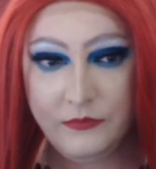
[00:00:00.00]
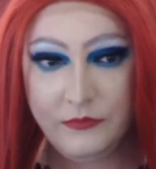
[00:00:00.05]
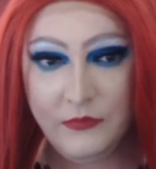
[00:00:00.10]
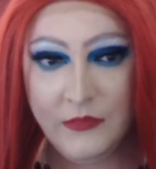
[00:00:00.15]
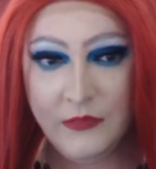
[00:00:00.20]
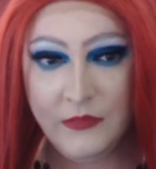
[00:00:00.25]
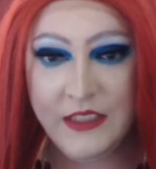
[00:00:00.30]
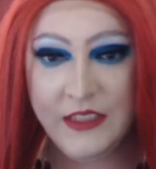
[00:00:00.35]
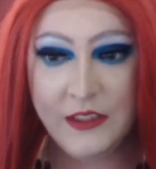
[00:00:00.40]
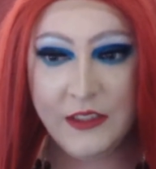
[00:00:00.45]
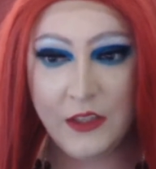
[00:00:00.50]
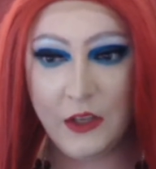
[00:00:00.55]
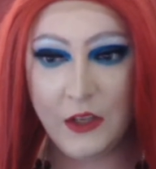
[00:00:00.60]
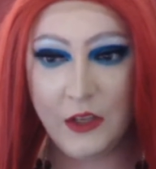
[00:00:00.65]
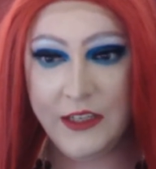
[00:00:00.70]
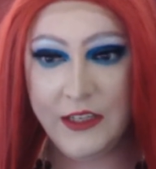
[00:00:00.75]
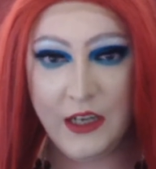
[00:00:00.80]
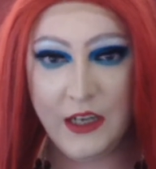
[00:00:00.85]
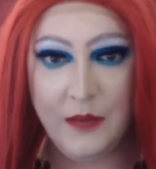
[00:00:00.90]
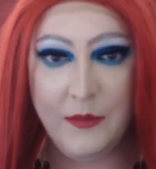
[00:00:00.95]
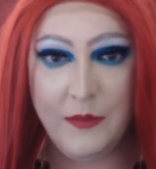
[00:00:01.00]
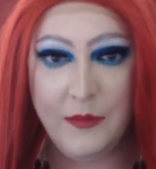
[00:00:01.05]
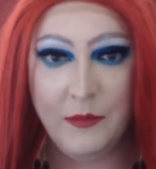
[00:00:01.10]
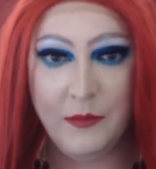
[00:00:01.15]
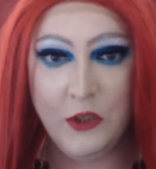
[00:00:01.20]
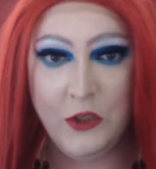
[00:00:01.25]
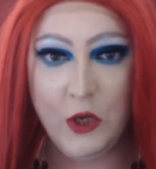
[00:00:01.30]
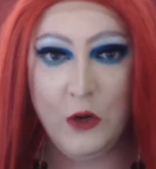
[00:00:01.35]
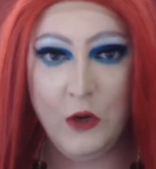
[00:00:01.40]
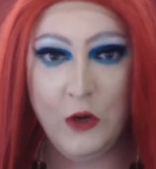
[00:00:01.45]
This is only time number
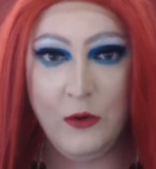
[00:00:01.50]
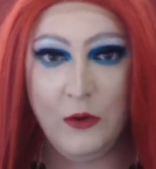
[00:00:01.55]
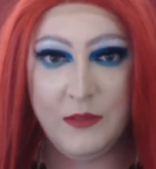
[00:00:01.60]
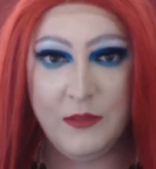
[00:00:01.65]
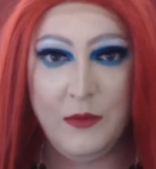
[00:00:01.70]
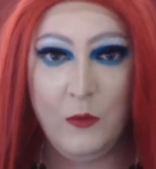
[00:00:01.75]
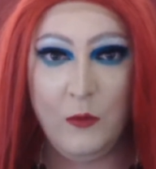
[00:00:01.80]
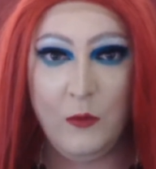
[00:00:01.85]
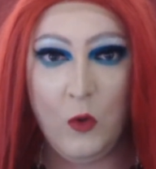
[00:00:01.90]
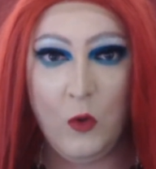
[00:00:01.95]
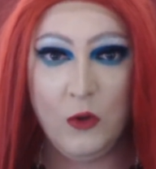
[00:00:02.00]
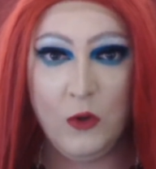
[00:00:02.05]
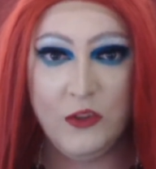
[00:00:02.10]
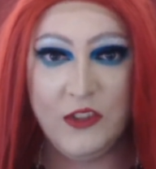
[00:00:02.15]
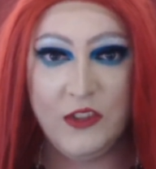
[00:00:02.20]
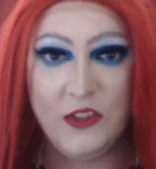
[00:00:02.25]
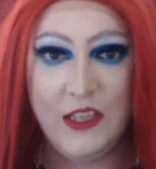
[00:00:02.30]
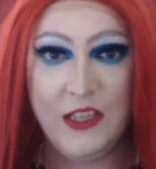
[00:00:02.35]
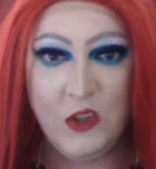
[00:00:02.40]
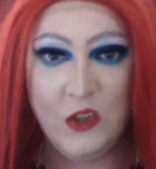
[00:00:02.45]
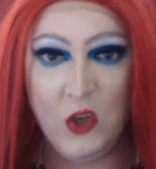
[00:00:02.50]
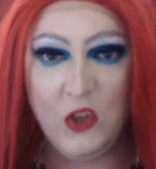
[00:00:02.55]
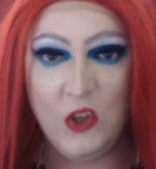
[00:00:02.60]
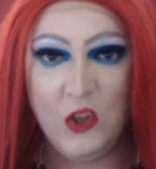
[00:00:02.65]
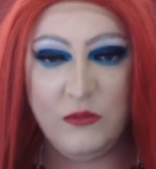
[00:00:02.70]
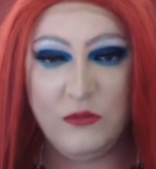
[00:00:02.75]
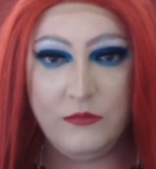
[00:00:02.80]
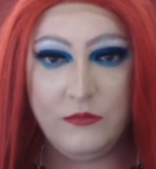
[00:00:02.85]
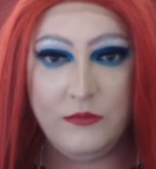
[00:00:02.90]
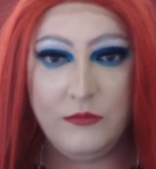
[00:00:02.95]
2 it's been worn, so that's not
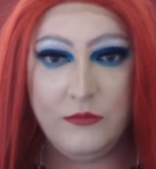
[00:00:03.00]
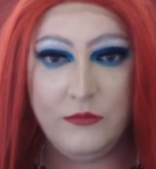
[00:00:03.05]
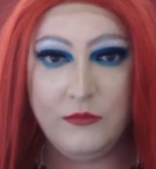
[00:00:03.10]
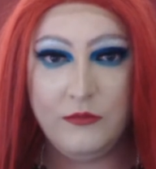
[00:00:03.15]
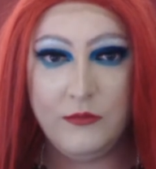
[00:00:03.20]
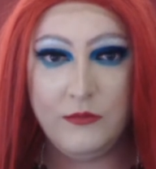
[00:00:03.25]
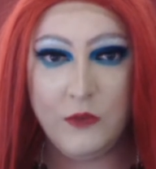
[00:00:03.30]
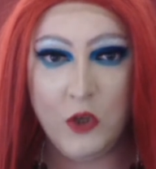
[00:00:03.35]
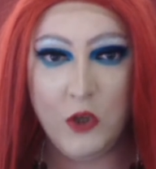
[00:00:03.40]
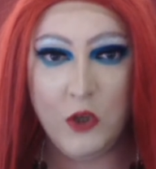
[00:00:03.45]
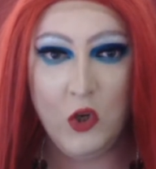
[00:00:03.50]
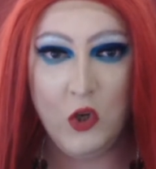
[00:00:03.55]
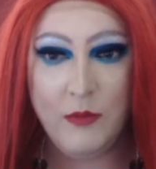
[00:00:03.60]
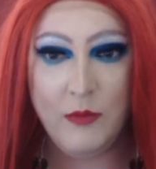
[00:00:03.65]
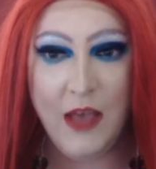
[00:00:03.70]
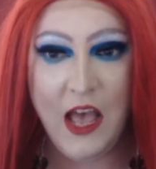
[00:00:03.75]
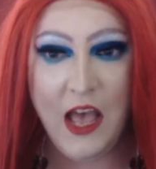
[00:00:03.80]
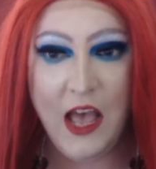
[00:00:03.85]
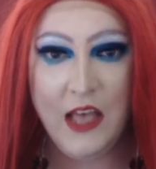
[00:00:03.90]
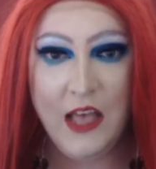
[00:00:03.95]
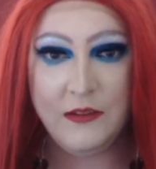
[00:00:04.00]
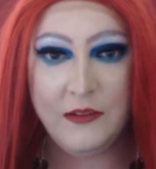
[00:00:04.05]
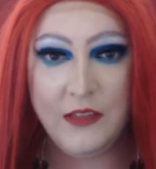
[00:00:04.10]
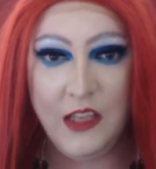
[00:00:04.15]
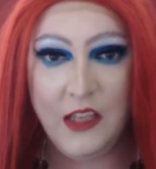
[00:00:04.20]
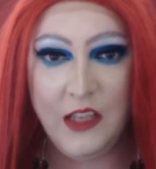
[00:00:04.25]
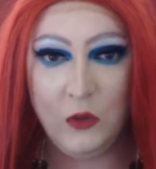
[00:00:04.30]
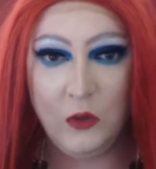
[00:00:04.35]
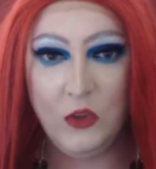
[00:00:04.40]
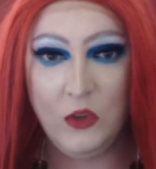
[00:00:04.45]
too bad.
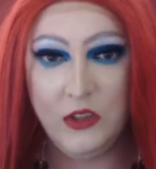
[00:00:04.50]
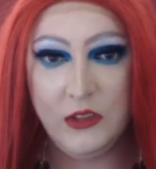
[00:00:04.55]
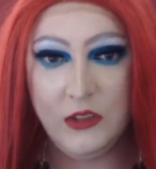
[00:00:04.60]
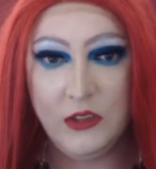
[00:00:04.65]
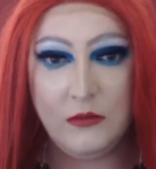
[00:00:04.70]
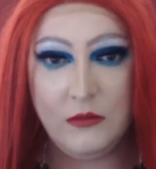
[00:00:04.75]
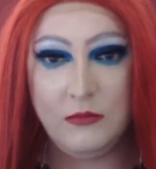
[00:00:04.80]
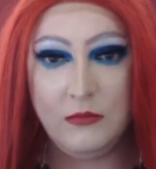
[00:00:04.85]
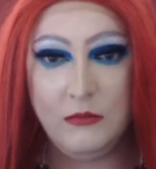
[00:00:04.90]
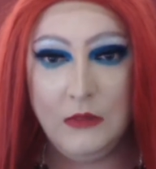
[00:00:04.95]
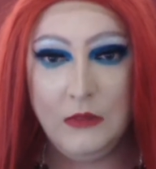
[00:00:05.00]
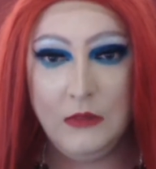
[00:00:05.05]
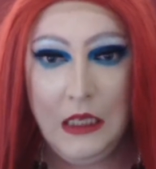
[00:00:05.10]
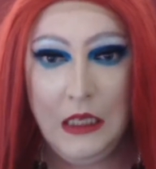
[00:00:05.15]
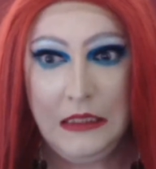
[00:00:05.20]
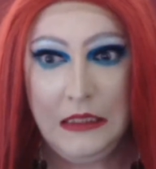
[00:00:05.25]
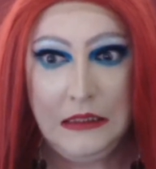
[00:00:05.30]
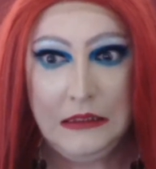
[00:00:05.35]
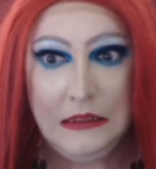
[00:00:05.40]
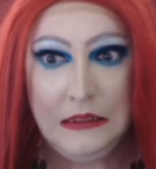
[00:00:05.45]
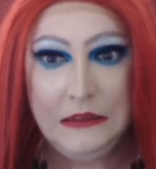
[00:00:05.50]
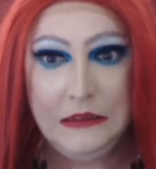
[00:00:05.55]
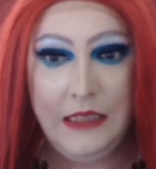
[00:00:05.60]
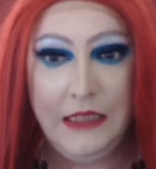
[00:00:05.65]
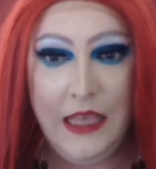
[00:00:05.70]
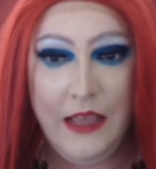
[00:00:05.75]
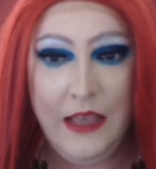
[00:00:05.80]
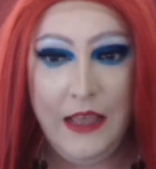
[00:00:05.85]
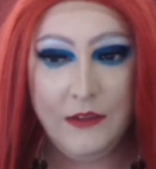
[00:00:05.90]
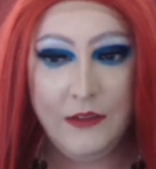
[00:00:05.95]
The other one's,
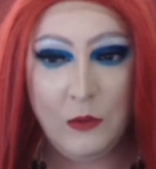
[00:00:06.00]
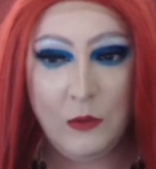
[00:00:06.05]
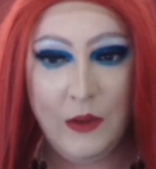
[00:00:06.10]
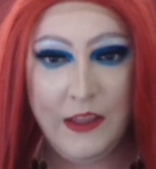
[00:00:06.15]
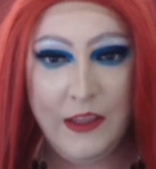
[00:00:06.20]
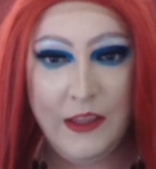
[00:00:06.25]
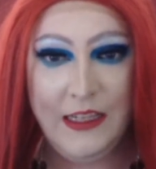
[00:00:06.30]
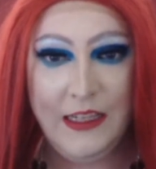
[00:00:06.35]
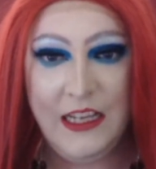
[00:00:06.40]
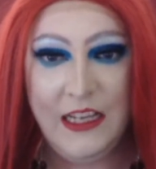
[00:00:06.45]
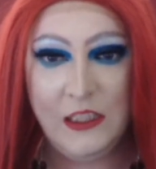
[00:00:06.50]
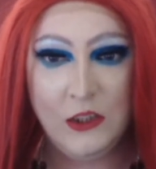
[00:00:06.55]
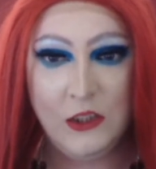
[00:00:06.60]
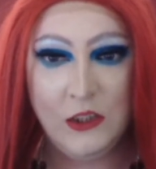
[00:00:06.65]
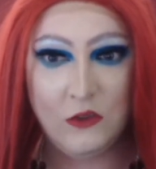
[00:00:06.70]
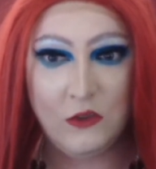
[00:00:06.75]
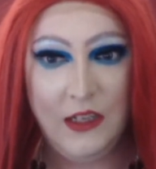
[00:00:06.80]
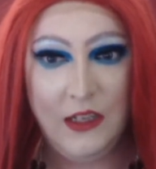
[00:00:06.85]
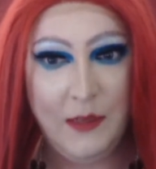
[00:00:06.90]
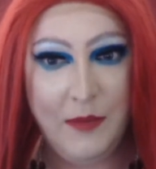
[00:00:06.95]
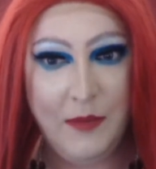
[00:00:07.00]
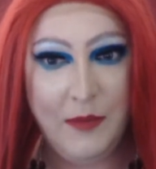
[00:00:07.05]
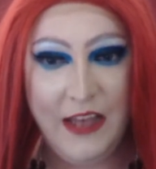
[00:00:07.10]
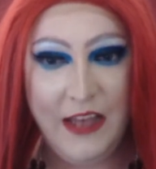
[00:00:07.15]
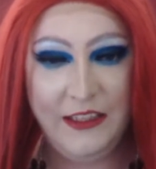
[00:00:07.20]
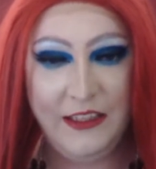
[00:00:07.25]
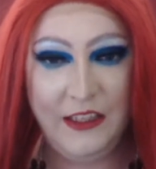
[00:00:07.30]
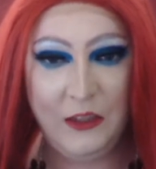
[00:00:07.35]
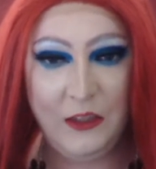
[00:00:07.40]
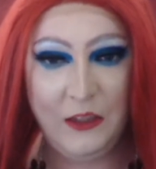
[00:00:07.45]
yeah, that's why the lace looks really bad
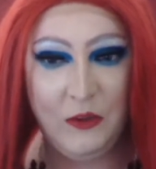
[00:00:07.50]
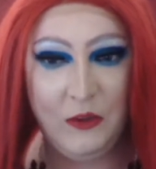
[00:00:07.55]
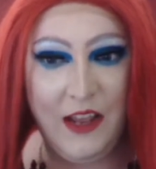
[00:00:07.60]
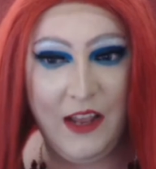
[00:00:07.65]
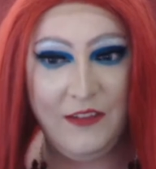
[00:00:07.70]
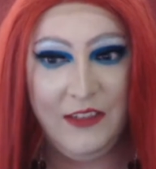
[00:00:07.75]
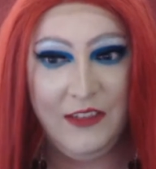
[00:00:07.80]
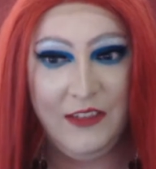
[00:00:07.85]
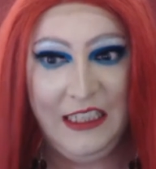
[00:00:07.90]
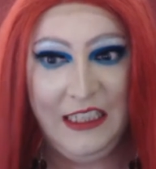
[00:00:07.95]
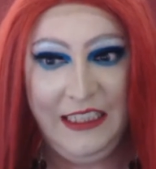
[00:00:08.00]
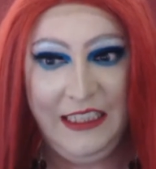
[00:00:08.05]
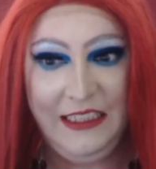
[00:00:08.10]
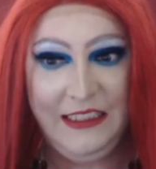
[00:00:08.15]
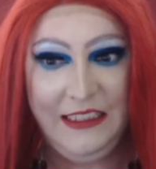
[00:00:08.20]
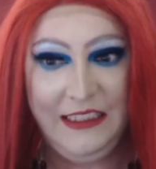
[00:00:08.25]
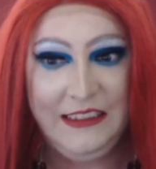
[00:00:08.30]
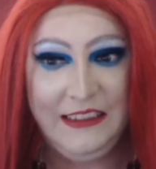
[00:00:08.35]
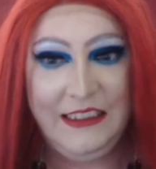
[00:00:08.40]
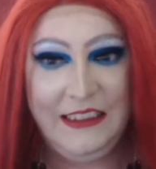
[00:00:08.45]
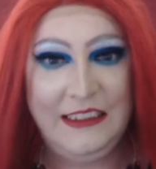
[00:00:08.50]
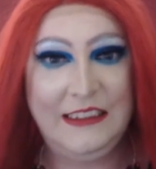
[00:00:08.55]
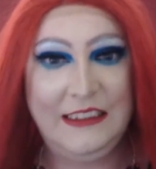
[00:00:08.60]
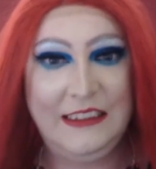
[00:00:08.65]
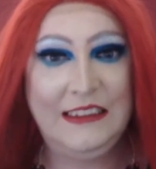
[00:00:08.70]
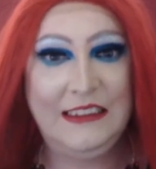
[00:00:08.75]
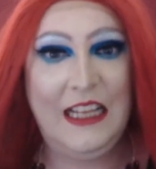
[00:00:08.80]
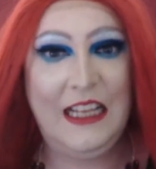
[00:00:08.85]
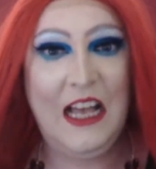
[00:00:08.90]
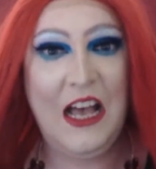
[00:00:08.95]
in the other one. I haven't cleaned it
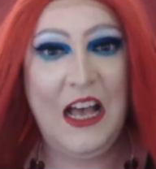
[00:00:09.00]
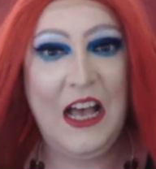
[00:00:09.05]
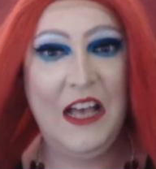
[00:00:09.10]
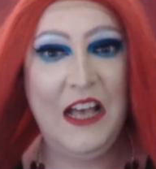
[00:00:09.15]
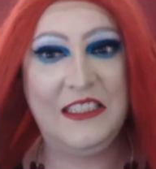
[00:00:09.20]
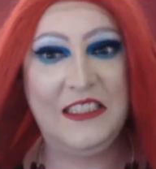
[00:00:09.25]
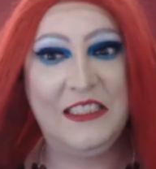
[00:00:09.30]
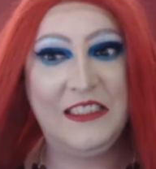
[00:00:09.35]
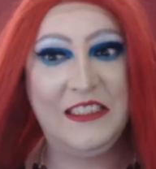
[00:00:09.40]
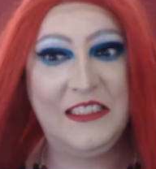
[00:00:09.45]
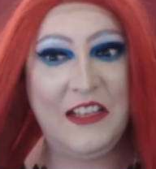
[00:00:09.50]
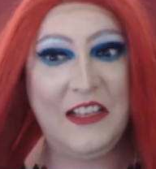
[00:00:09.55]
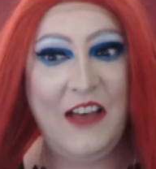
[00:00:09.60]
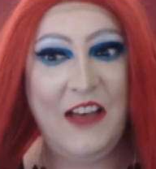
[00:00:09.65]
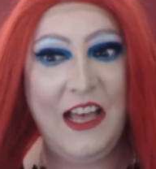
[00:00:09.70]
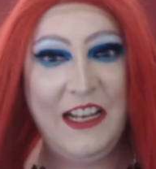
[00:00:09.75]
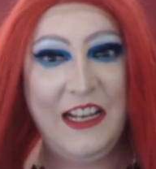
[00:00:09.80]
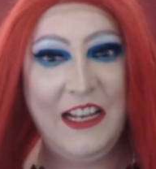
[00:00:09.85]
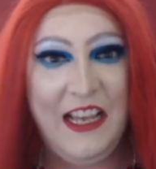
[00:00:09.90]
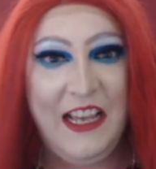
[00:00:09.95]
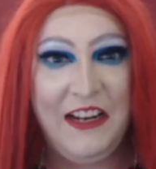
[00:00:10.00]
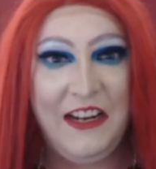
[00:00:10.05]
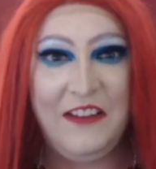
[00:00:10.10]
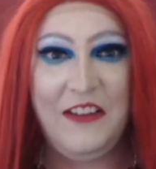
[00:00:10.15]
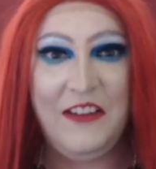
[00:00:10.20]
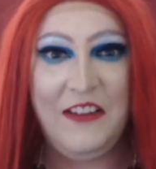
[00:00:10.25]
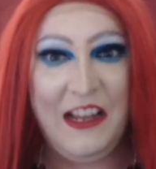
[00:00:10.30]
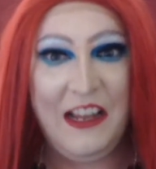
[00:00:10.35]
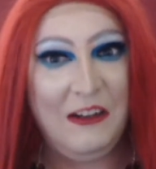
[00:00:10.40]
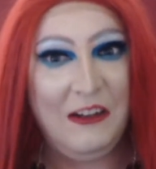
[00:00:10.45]
since I've had it, and I've
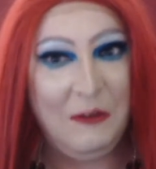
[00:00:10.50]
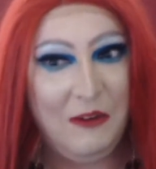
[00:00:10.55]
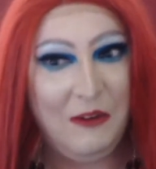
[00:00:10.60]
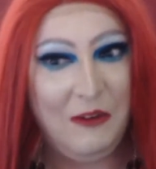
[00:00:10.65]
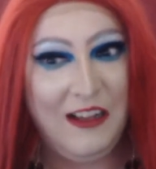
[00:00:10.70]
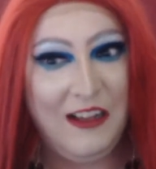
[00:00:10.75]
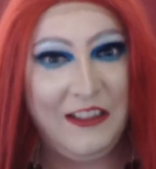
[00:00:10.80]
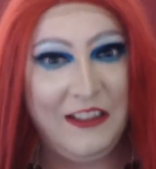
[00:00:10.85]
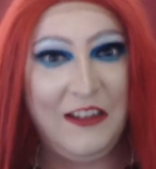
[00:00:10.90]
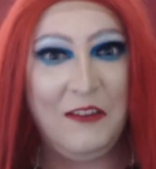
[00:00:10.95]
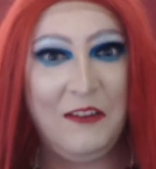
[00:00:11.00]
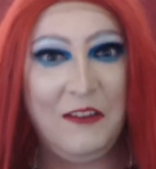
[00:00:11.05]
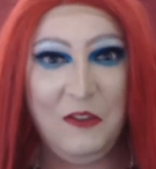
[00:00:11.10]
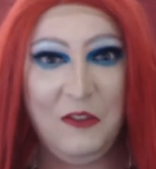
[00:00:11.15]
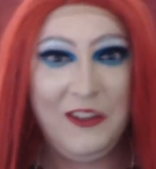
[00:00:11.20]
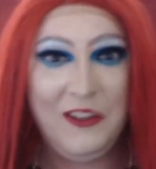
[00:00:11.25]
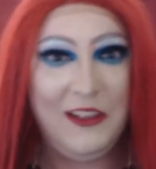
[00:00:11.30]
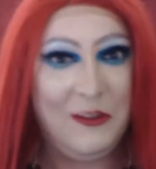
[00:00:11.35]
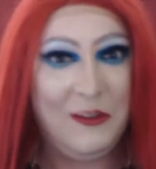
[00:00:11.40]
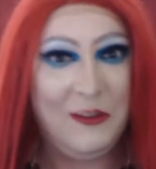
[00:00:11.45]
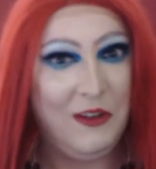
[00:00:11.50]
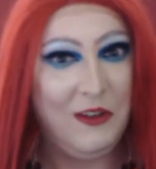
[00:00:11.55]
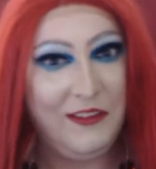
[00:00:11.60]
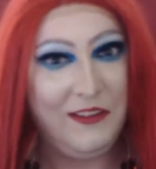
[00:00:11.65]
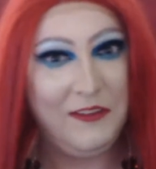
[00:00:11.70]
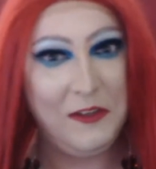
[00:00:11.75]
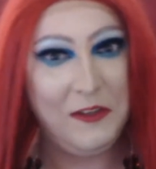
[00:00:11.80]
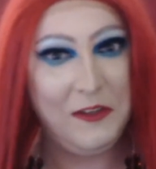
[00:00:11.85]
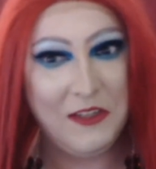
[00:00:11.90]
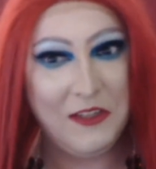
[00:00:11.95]
had it a while, and I've worn it quite a
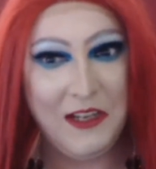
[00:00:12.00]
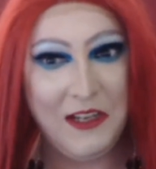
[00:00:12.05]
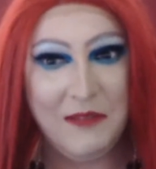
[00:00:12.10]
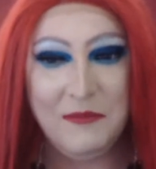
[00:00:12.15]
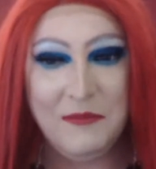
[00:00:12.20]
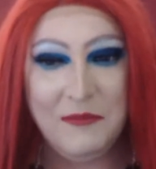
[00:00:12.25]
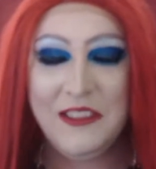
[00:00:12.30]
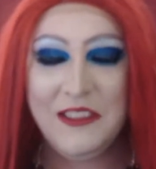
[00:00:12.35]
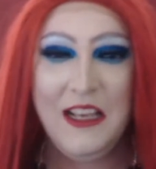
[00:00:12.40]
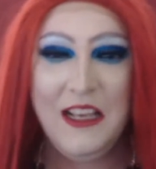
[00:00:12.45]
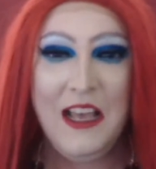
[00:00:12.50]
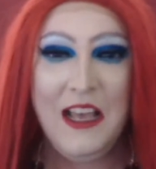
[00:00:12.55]
few times.